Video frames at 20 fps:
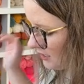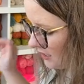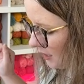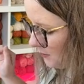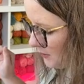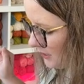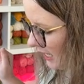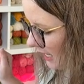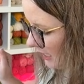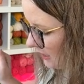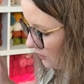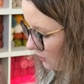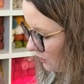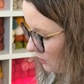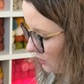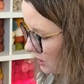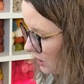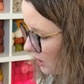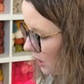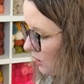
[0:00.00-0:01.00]

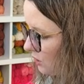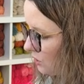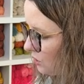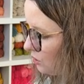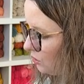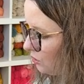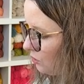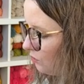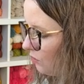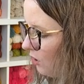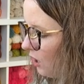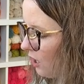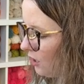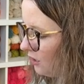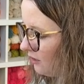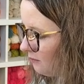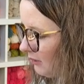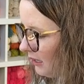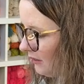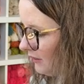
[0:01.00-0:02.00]
subtitles to all
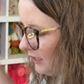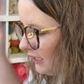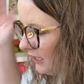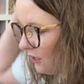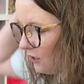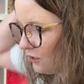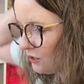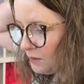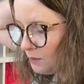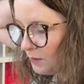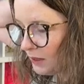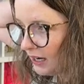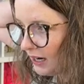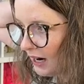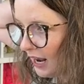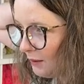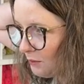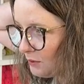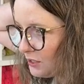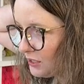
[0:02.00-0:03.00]
of my videos, but
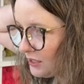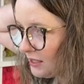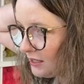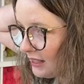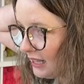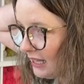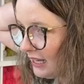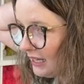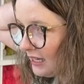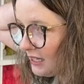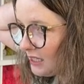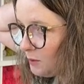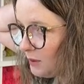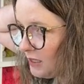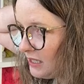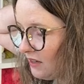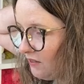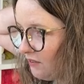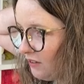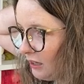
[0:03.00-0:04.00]
I was thinking
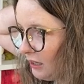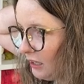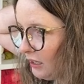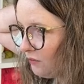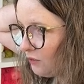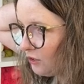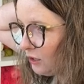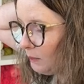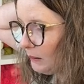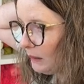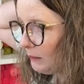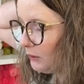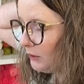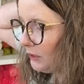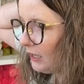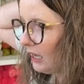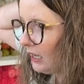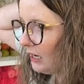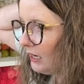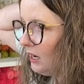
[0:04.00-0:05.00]
specifically for the people
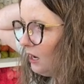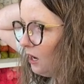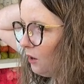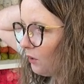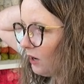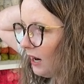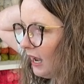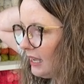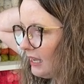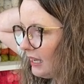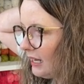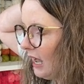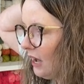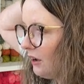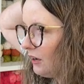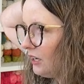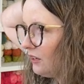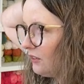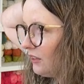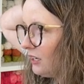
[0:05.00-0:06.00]
that were hanging out
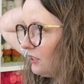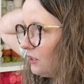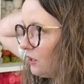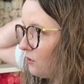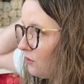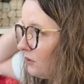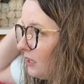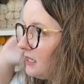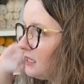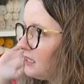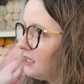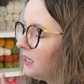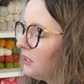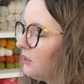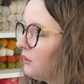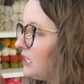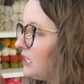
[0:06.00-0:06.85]
here that don't necessarily